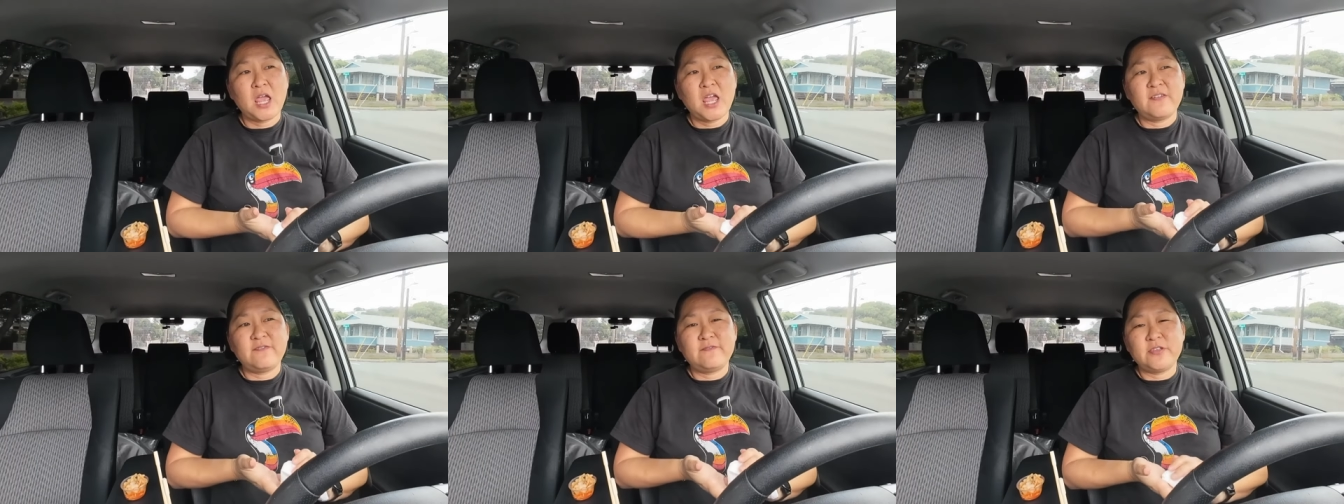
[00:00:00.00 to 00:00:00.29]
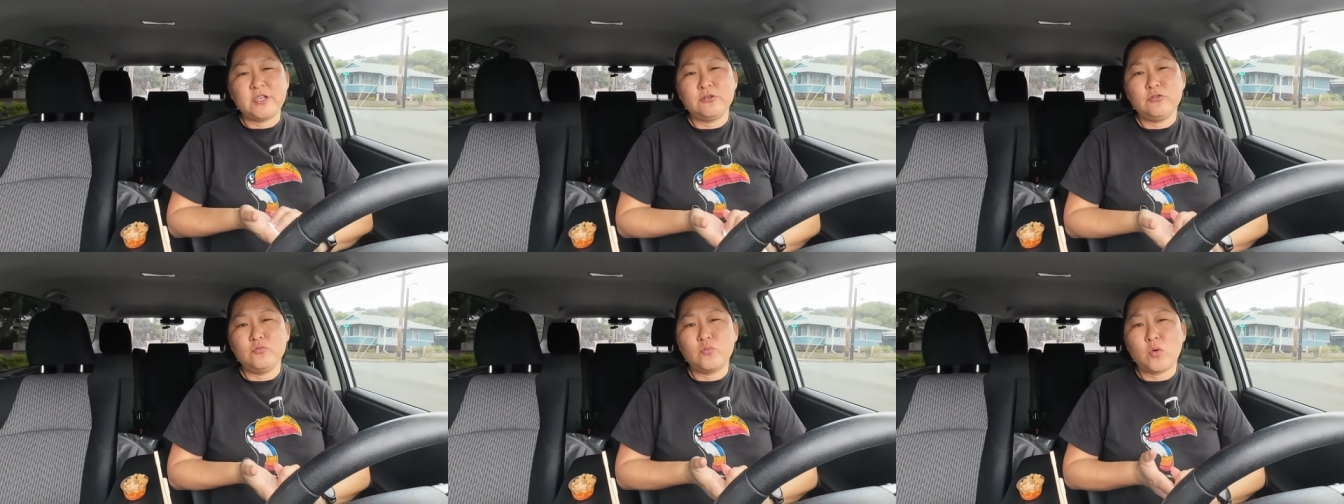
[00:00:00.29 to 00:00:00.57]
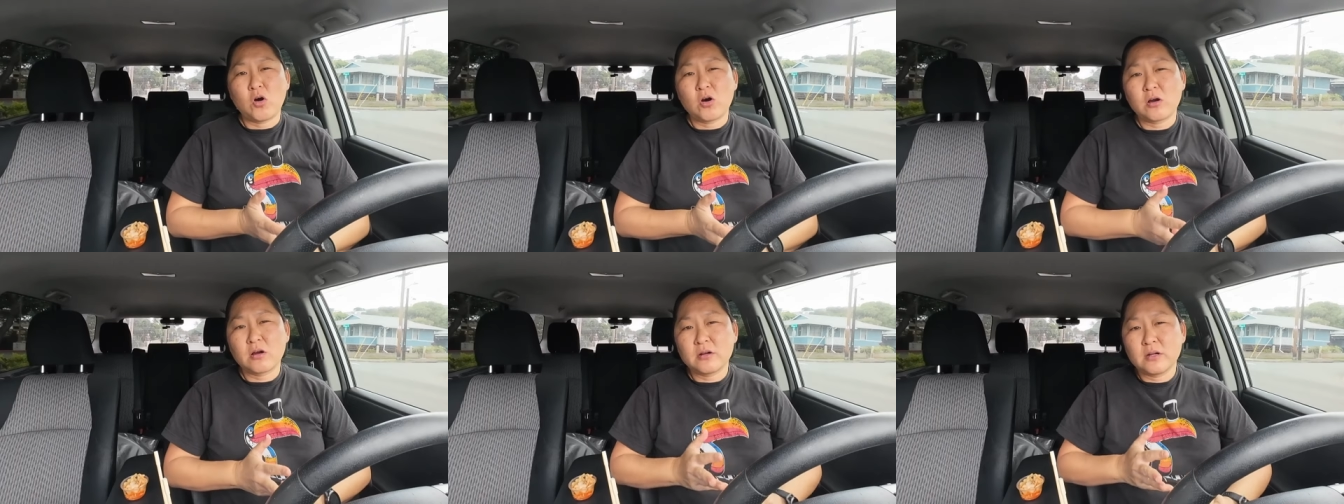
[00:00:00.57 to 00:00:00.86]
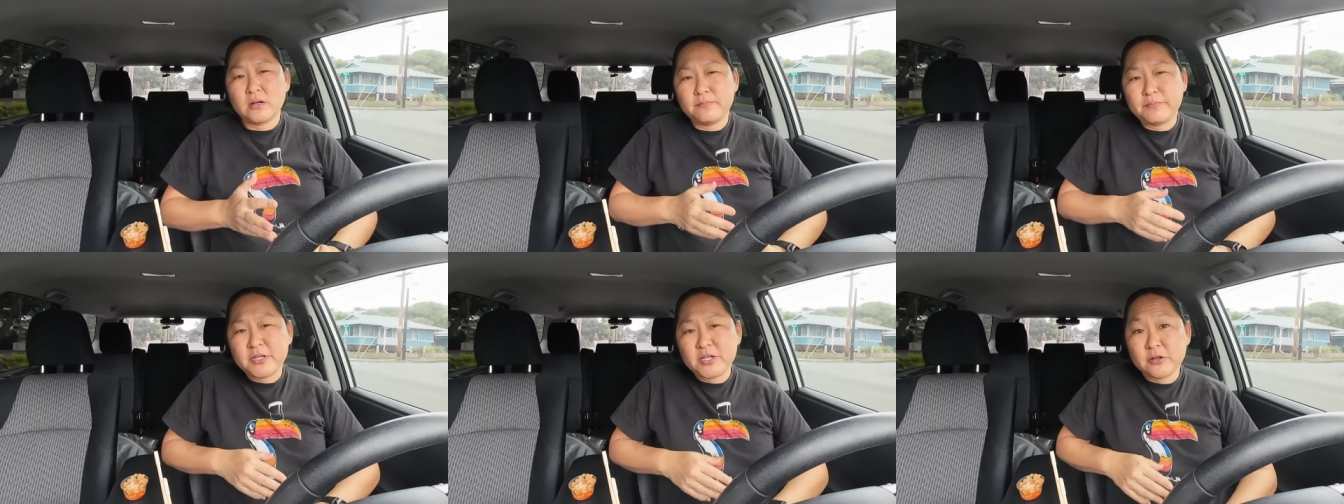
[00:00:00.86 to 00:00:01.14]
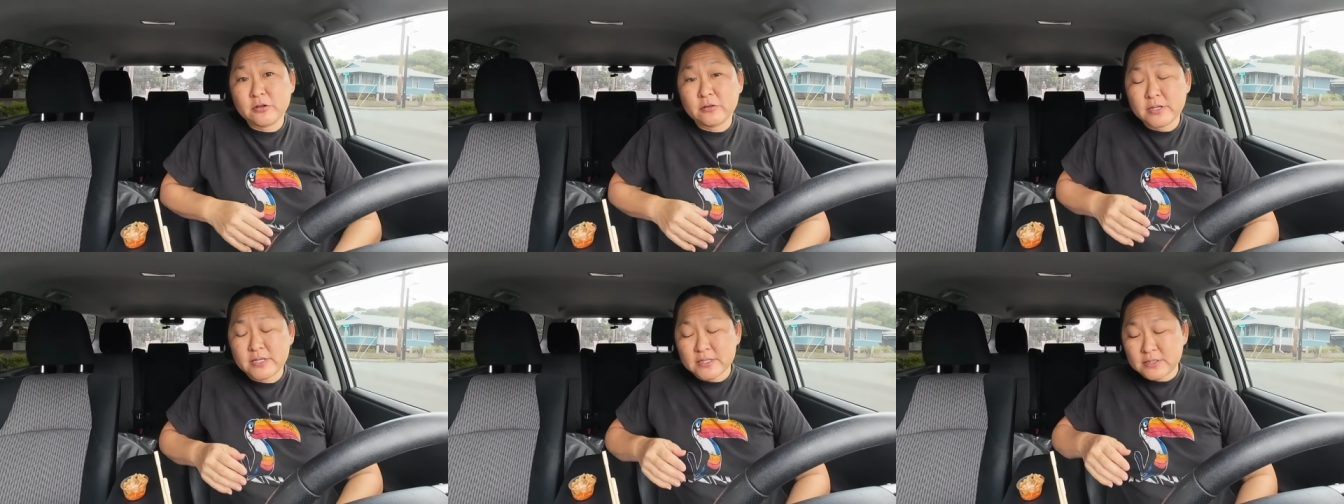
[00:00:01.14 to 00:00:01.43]
If you aren't a
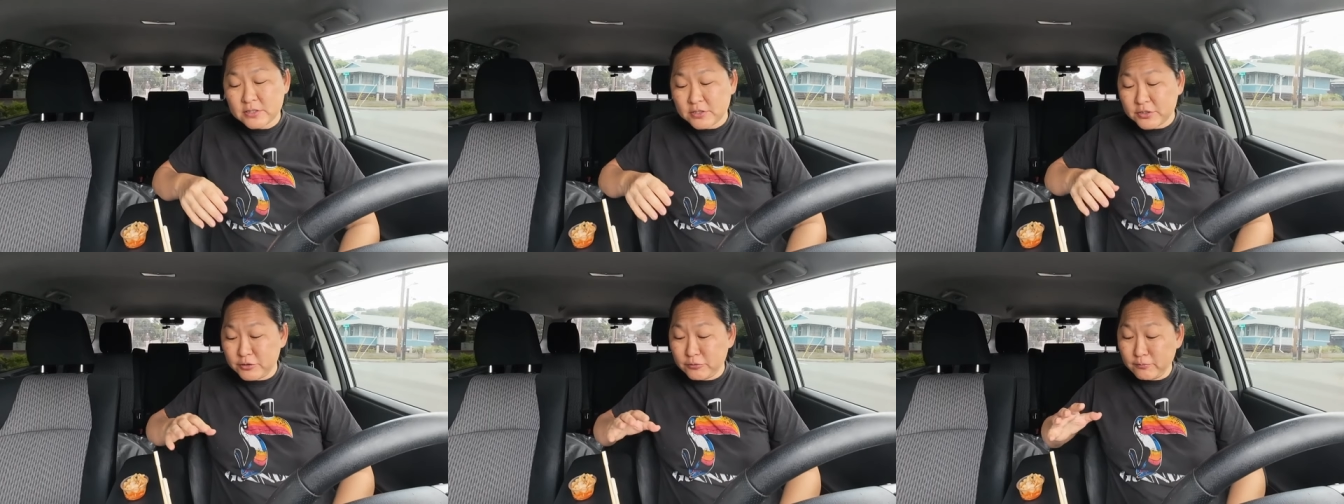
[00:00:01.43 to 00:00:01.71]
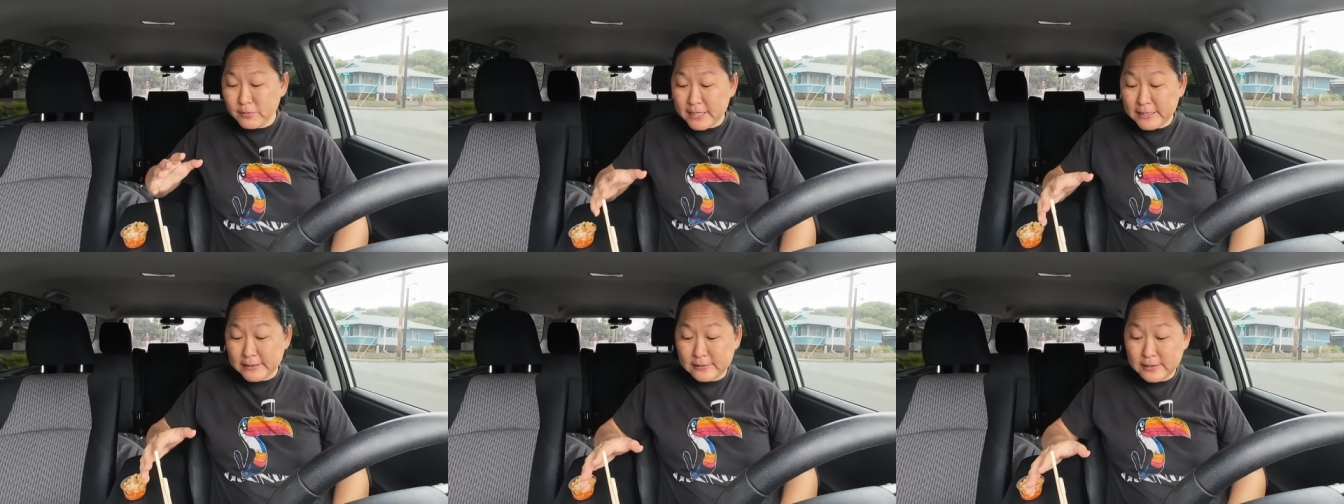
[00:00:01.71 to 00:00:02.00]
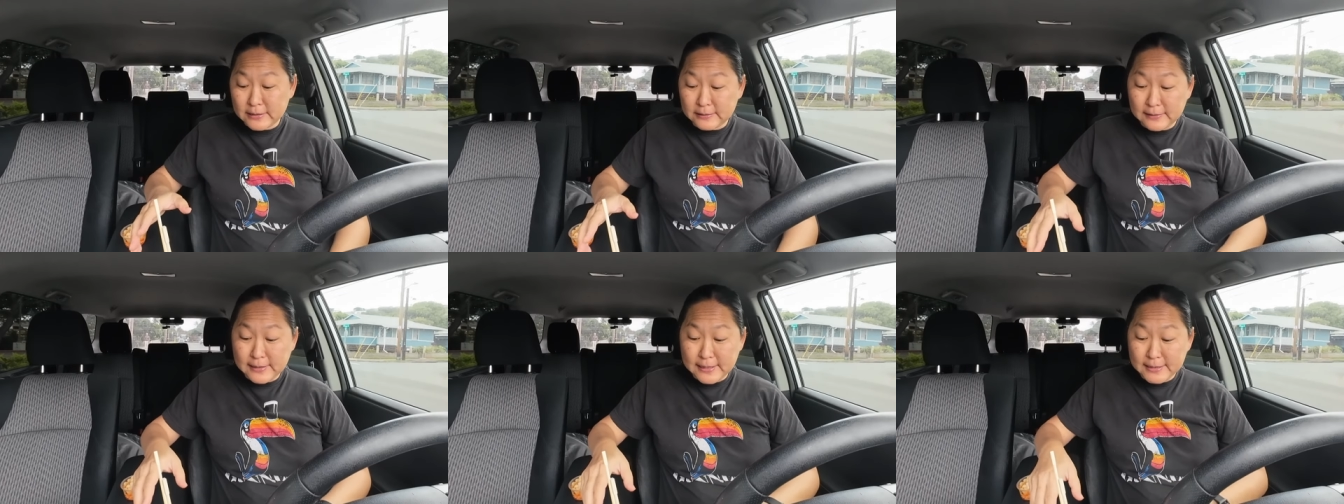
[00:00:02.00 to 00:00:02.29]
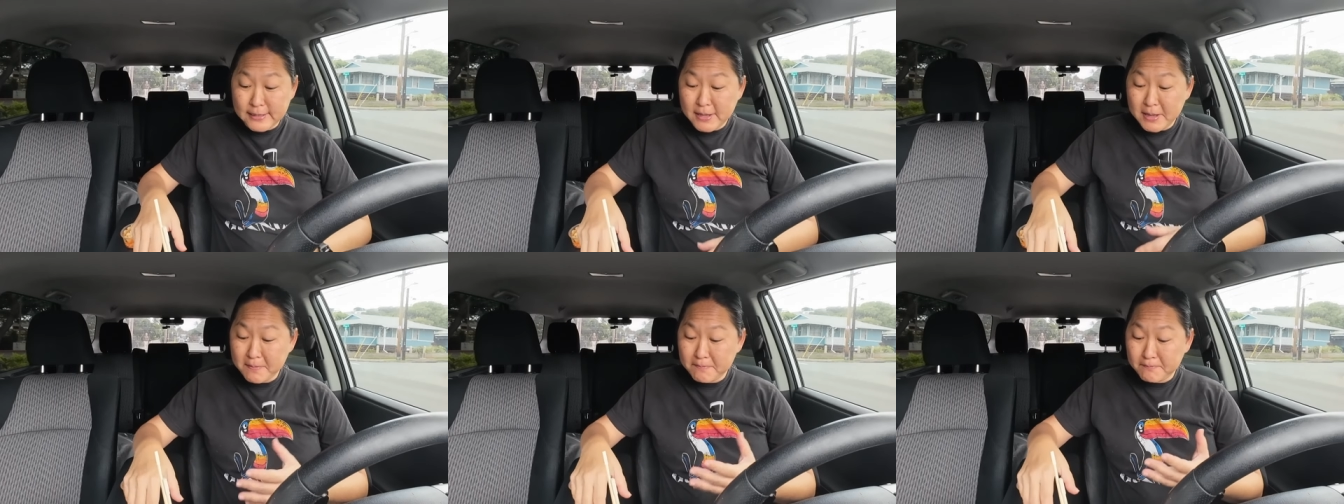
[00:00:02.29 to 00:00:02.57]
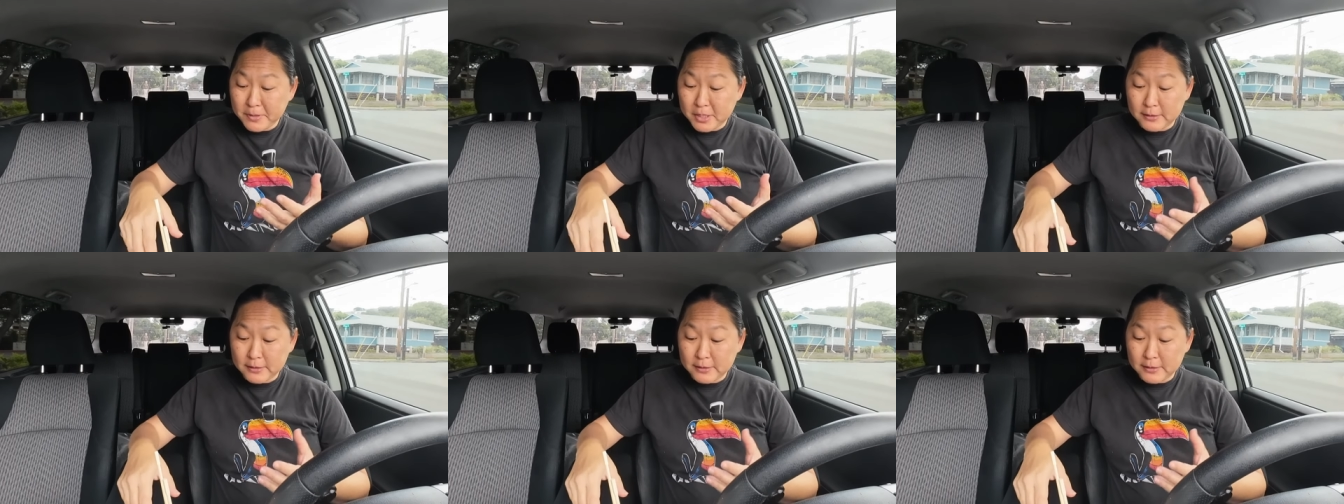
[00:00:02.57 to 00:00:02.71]
purist, you might not like it,